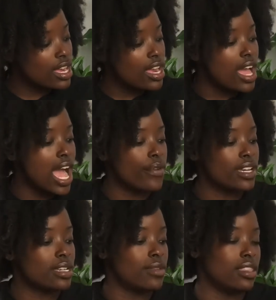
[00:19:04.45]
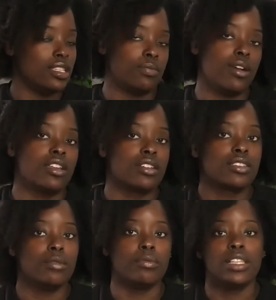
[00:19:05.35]
I recommend these products
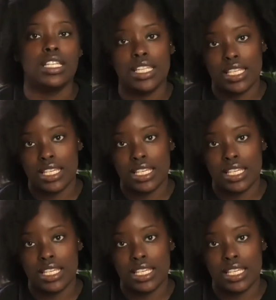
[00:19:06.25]
completely.